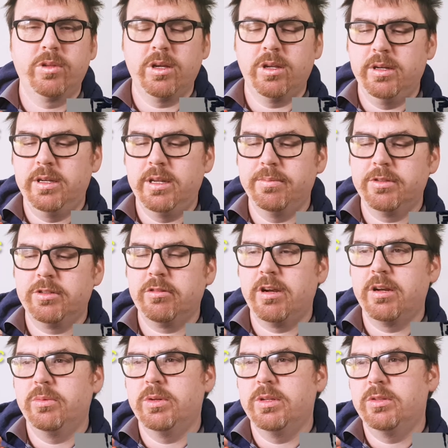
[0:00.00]
of
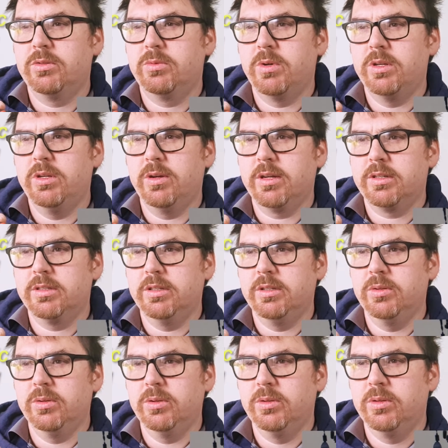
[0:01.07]
demonstrator was when you actually
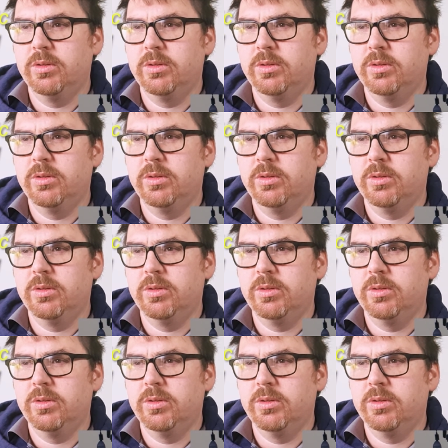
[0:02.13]
do